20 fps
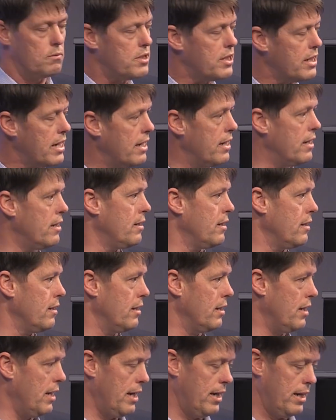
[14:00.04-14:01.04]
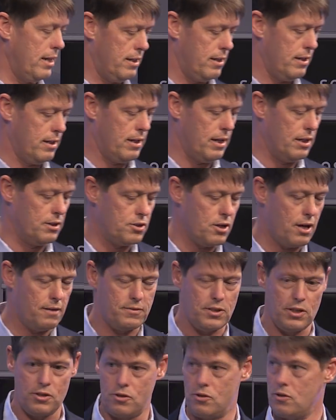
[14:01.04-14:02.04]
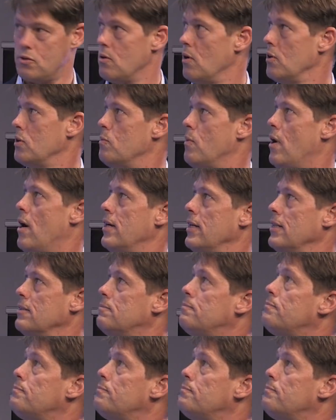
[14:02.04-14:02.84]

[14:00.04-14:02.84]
skin and soft tissues throughout the body.